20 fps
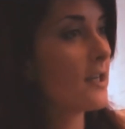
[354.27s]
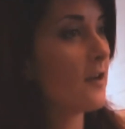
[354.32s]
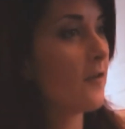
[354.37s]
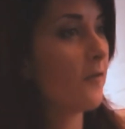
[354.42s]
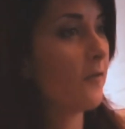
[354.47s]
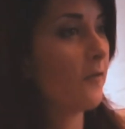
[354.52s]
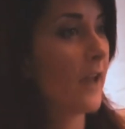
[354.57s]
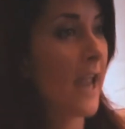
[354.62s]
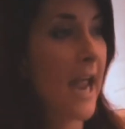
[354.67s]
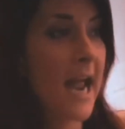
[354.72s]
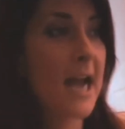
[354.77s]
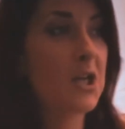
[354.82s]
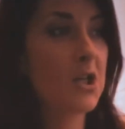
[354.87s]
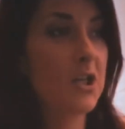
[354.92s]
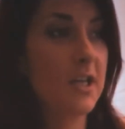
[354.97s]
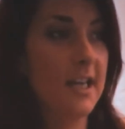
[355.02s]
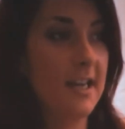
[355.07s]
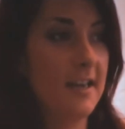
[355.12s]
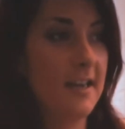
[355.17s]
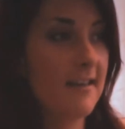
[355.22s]
of
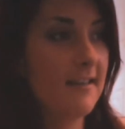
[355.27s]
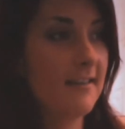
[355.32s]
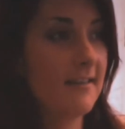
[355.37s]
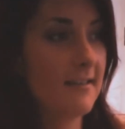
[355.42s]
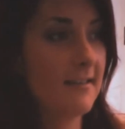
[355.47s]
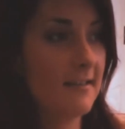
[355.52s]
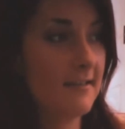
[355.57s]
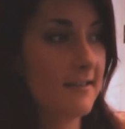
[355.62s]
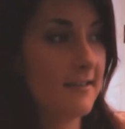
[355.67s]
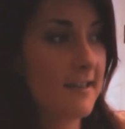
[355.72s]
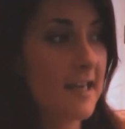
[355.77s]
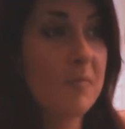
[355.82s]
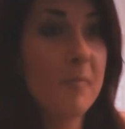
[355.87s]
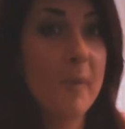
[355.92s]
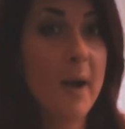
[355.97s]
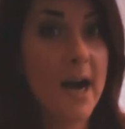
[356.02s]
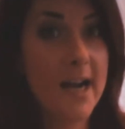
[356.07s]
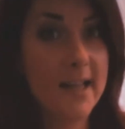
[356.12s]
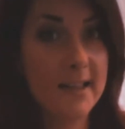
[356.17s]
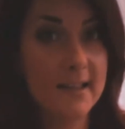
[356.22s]
cashiers that sit
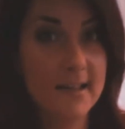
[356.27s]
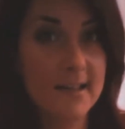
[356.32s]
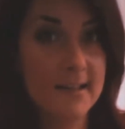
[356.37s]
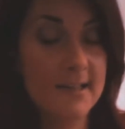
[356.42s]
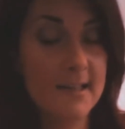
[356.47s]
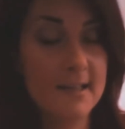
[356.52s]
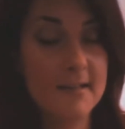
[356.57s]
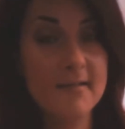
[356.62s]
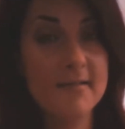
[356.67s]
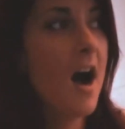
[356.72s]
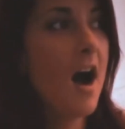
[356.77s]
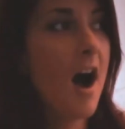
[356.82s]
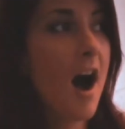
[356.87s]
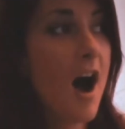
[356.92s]
behind these tills